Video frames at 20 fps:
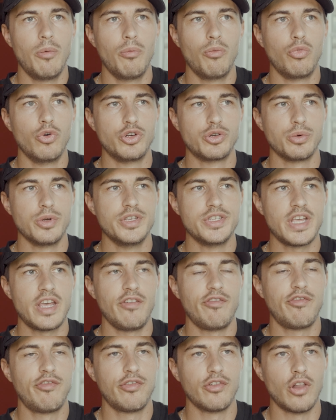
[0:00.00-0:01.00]
which was a
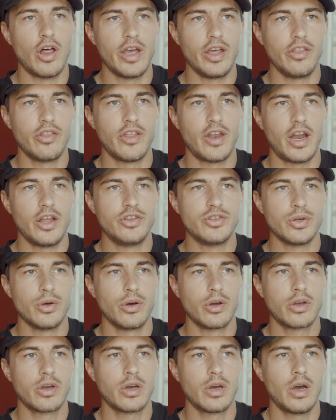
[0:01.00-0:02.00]
flight that I
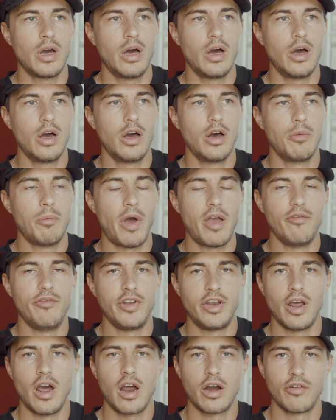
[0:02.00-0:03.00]
took, my
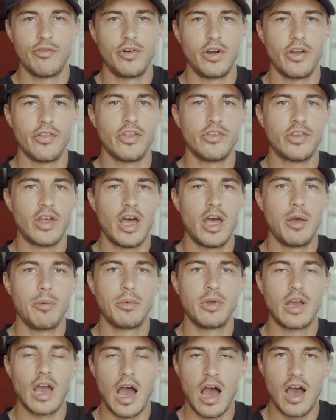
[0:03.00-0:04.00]
videographer at the time,
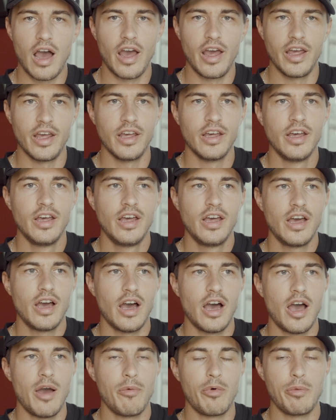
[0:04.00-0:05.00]
Guy,
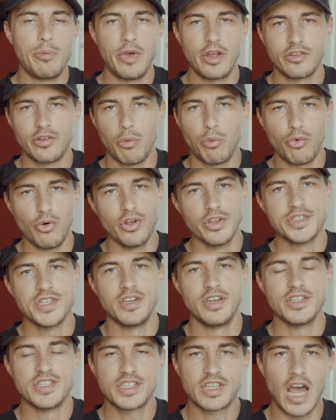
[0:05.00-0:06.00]
and we picked up Wilson
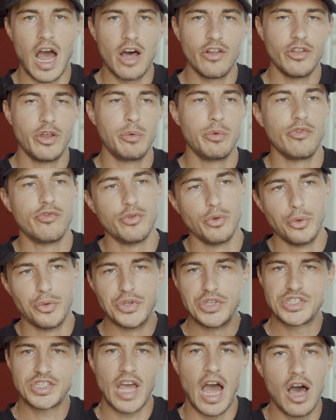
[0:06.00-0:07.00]
in Scotland. We flew into
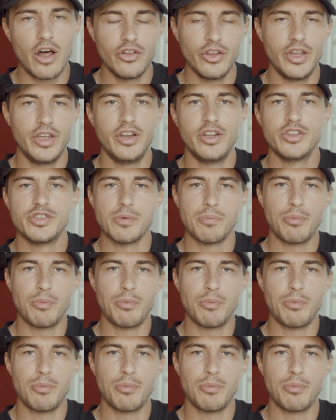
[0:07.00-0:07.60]
Scotland, into